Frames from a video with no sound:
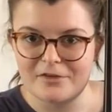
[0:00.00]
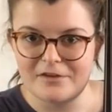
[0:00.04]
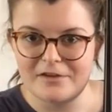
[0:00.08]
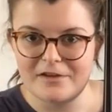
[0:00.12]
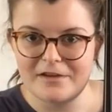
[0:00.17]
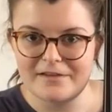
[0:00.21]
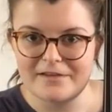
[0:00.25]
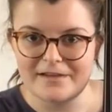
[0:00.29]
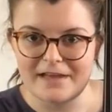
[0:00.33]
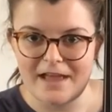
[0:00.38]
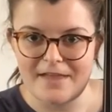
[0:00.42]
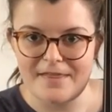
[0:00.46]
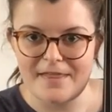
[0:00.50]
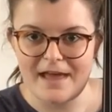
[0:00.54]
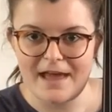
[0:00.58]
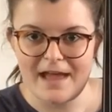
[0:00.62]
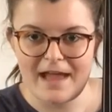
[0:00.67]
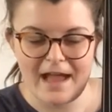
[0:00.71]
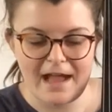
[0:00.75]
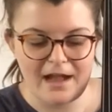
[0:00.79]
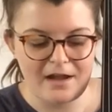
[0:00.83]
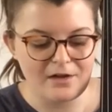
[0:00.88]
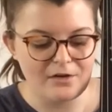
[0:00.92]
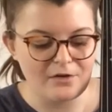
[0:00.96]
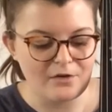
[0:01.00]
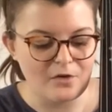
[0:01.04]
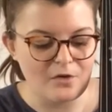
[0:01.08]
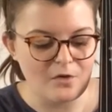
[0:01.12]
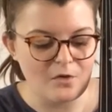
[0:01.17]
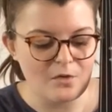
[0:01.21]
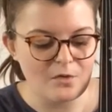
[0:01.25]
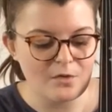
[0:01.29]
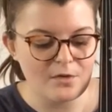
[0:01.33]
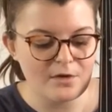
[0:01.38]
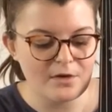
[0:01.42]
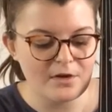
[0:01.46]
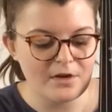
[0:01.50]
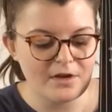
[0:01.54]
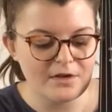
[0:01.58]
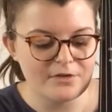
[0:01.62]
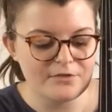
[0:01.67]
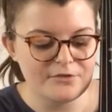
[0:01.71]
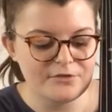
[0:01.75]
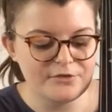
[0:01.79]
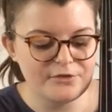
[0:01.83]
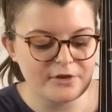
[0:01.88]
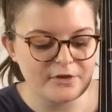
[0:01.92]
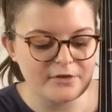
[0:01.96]
You need to get that angle
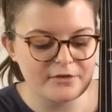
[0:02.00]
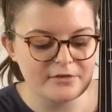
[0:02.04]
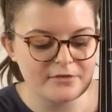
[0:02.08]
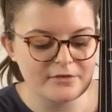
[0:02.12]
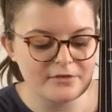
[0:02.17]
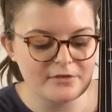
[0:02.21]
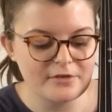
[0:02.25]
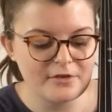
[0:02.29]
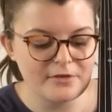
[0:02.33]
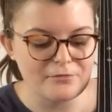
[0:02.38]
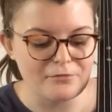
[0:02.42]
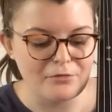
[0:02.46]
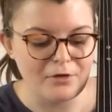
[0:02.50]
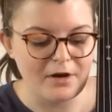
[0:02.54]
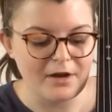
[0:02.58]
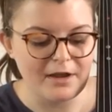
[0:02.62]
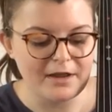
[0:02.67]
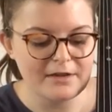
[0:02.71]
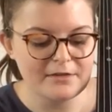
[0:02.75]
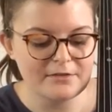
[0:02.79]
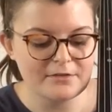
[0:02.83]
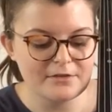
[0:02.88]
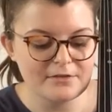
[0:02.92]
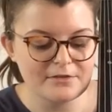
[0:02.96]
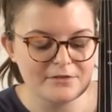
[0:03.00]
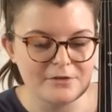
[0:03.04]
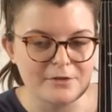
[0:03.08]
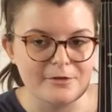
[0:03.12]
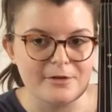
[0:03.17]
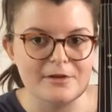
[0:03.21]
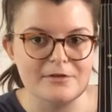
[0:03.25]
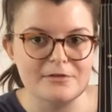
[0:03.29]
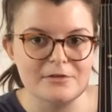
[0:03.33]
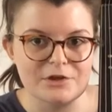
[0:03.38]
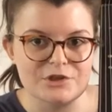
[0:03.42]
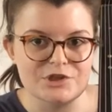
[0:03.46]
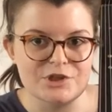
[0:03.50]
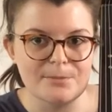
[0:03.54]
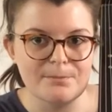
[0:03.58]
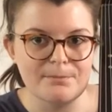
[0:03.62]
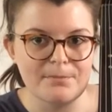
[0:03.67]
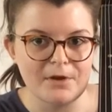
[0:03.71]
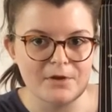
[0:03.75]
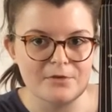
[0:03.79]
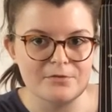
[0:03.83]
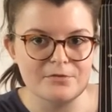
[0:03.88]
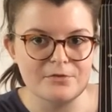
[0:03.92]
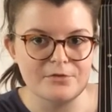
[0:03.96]
just right so it's touching
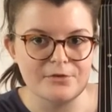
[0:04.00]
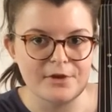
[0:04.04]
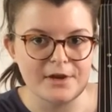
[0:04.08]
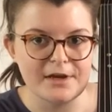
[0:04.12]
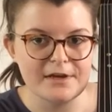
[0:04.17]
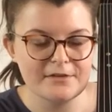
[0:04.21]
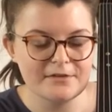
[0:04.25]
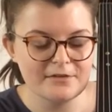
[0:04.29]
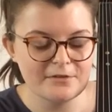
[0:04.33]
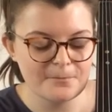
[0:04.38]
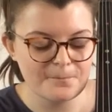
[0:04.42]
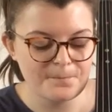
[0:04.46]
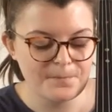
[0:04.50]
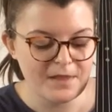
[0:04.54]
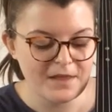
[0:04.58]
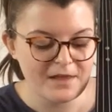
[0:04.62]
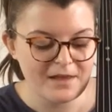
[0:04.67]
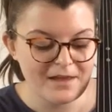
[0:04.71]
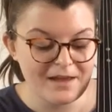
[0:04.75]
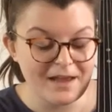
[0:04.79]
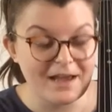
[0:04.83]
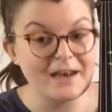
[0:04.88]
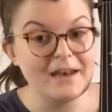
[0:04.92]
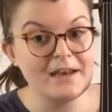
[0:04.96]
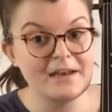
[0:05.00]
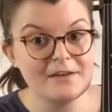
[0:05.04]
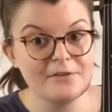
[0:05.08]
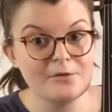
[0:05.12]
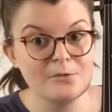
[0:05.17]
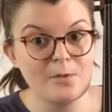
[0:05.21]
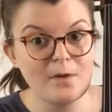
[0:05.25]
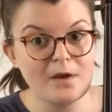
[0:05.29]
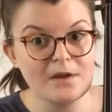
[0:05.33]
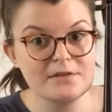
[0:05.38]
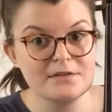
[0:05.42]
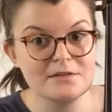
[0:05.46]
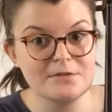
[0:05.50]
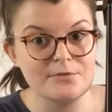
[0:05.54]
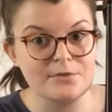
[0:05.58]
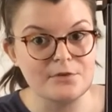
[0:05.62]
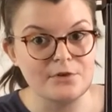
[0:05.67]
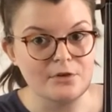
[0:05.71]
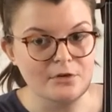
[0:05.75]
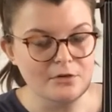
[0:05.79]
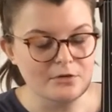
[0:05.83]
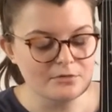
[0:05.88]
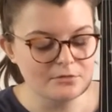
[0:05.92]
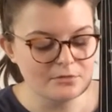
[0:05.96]
both strings. And it is quite
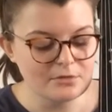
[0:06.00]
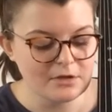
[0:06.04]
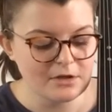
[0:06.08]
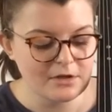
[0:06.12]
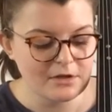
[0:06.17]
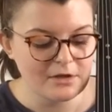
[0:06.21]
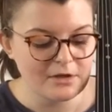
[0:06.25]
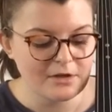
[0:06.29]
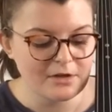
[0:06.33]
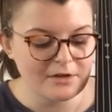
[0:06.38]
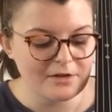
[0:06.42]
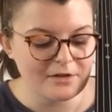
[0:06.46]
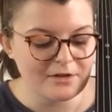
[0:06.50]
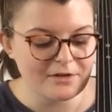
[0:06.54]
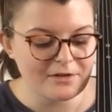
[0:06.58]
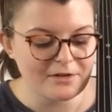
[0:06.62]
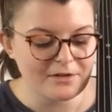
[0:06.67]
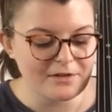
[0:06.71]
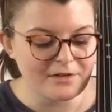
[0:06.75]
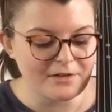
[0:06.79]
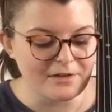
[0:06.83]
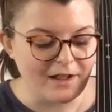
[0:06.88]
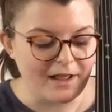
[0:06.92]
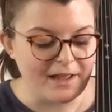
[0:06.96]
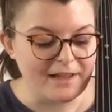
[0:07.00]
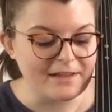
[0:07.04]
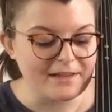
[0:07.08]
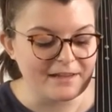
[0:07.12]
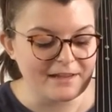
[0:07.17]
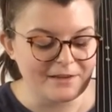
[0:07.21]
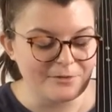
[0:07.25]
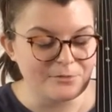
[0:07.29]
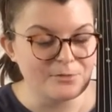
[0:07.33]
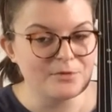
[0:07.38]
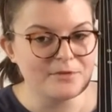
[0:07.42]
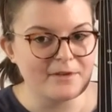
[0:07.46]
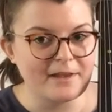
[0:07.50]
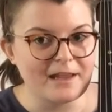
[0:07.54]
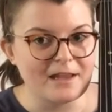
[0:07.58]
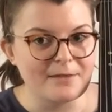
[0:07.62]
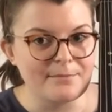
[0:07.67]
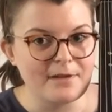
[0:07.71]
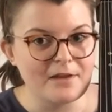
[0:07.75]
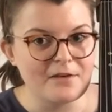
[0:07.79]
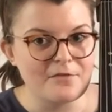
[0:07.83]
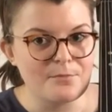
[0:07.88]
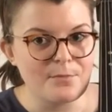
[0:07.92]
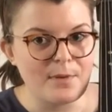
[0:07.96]
difficult. Like, it will take a
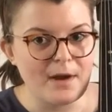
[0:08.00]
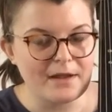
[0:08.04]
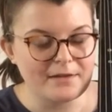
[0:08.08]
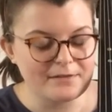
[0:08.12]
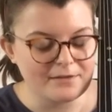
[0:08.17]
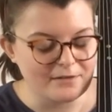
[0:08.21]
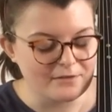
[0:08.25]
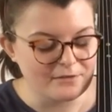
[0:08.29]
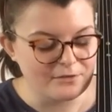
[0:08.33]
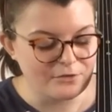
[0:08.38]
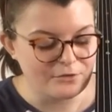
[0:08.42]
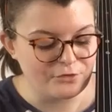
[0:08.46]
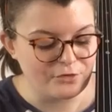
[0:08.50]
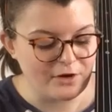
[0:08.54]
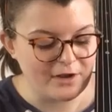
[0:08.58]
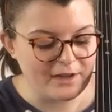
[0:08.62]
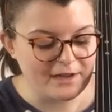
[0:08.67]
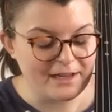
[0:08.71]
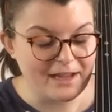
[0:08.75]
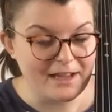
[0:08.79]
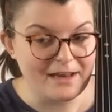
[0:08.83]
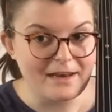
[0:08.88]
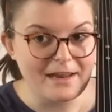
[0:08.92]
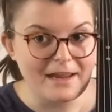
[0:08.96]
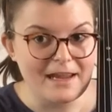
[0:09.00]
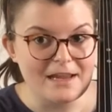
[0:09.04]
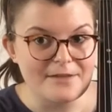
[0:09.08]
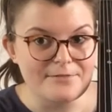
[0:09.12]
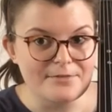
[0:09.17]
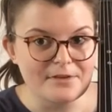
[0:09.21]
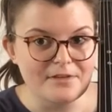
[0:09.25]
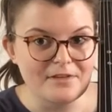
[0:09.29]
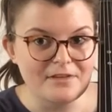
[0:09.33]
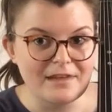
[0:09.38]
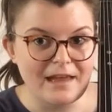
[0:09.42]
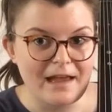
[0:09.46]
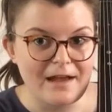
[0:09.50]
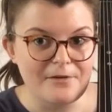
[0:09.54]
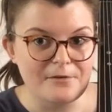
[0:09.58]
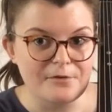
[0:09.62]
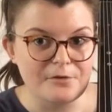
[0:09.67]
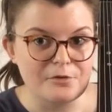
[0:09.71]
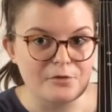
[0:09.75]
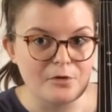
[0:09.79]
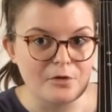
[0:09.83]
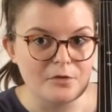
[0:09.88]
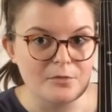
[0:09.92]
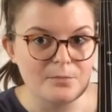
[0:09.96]
bit of practice to try and get an even sound
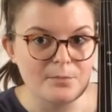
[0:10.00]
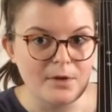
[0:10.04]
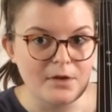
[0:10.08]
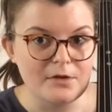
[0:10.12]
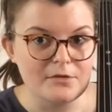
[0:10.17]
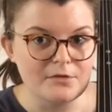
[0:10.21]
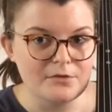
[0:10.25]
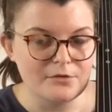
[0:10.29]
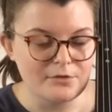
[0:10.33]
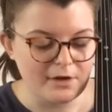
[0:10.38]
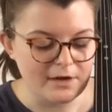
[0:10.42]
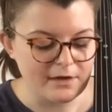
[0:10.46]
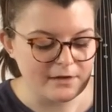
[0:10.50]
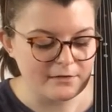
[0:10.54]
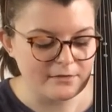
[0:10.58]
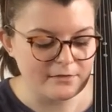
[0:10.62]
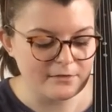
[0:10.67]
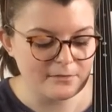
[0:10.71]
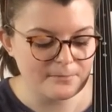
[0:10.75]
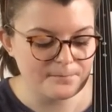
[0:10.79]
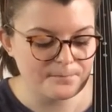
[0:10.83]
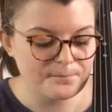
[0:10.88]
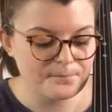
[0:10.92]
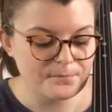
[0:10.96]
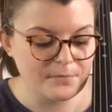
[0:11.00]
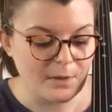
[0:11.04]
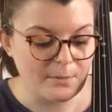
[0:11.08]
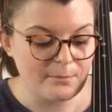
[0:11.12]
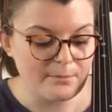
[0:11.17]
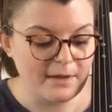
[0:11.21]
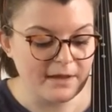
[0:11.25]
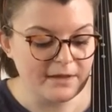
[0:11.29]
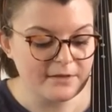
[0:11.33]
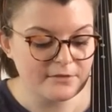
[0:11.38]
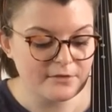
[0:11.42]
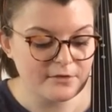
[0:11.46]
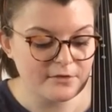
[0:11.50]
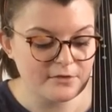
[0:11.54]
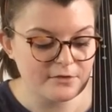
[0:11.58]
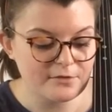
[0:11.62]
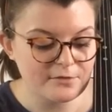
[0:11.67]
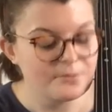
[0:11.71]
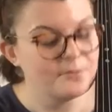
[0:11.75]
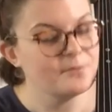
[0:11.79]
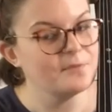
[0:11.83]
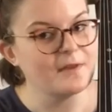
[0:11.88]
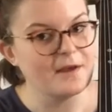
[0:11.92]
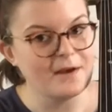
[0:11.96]
across both strings, but
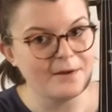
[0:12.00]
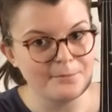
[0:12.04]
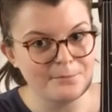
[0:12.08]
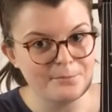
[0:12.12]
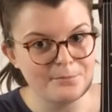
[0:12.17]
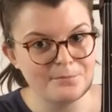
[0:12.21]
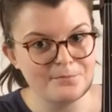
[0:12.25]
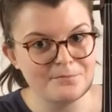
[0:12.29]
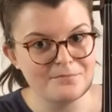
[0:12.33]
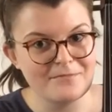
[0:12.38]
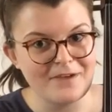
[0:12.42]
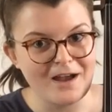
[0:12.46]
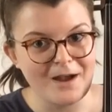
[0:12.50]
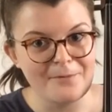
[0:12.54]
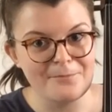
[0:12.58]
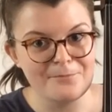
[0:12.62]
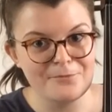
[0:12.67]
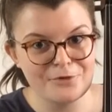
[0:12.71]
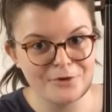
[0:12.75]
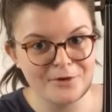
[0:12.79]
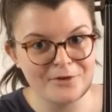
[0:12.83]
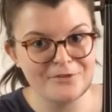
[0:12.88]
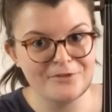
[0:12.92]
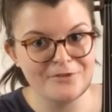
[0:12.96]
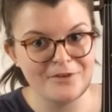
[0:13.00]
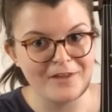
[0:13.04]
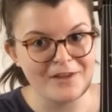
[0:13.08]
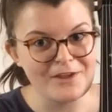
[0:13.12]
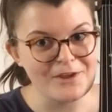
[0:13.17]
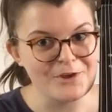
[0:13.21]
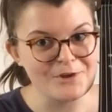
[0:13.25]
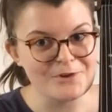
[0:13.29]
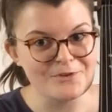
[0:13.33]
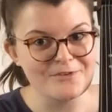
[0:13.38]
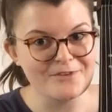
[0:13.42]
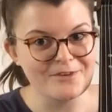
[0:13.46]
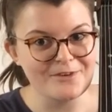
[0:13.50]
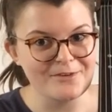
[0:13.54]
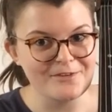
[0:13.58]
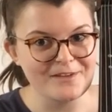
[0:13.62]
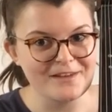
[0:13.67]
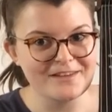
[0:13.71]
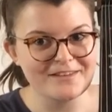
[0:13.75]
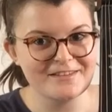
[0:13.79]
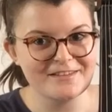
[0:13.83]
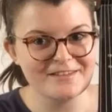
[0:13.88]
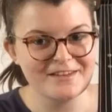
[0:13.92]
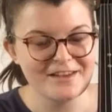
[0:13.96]
I trust that you can do
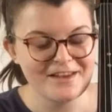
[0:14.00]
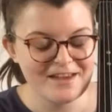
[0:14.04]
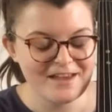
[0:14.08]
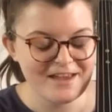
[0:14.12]
this.